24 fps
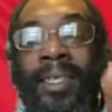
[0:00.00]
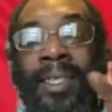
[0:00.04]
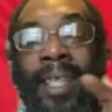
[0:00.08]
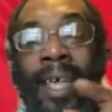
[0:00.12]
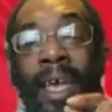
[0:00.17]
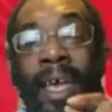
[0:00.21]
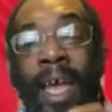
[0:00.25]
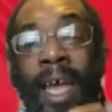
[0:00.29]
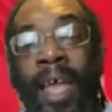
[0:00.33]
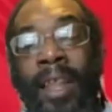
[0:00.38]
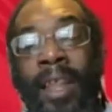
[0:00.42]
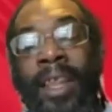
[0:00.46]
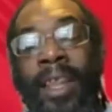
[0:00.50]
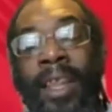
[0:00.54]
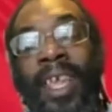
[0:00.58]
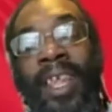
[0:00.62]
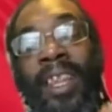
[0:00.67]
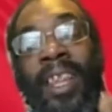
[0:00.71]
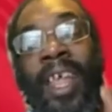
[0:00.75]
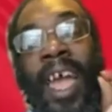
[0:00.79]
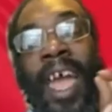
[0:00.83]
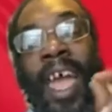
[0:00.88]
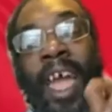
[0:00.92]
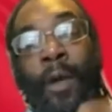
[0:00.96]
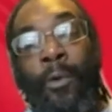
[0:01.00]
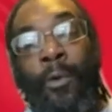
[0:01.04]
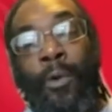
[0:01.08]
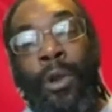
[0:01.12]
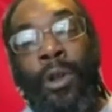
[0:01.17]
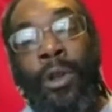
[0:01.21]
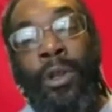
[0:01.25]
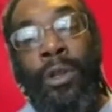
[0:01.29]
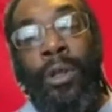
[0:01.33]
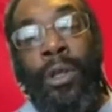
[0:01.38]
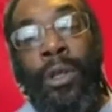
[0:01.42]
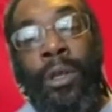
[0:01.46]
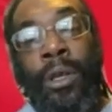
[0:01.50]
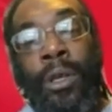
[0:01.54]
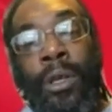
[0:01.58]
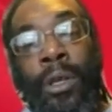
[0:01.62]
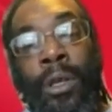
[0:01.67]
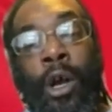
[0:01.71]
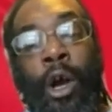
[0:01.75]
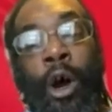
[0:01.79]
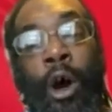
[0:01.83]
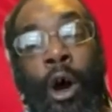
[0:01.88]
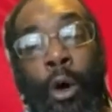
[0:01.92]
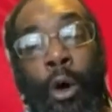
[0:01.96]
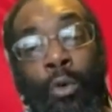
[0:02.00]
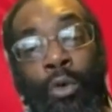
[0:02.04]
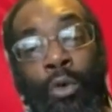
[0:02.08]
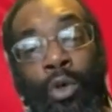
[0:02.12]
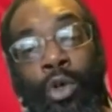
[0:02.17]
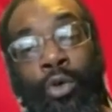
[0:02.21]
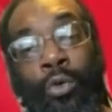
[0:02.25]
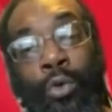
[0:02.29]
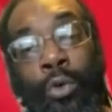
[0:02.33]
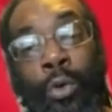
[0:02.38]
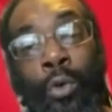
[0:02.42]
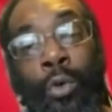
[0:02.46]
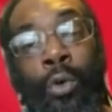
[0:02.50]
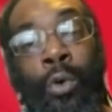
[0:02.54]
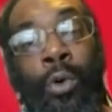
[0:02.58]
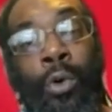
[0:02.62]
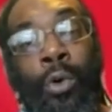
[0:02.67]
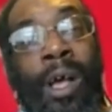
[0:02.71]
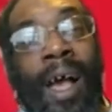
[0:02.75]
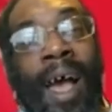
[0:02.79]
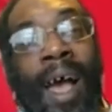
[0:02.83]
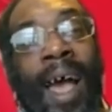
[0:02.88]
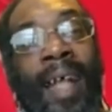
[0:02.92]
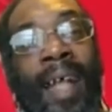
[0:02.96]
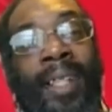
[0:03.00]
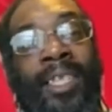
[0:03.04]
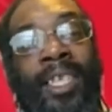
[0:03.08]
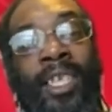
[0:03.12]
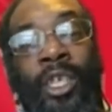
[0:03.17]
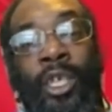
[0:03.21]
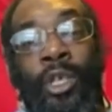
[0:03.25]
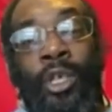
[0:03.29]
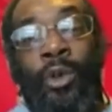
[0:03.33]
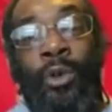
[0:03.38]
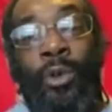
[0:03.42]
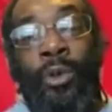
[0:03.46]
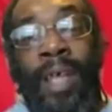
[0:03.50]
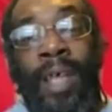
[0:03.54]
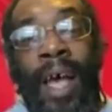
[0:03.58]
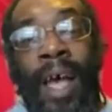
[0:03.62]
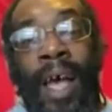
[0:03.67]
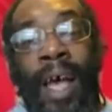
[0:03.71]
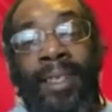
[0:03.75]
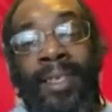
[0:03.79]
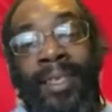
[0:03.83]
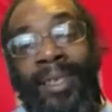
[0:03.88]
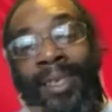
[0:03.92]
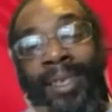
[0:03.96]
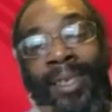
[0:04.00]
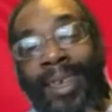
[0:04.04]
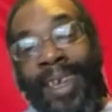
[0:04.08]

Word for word: there an inherent cultural attitude that's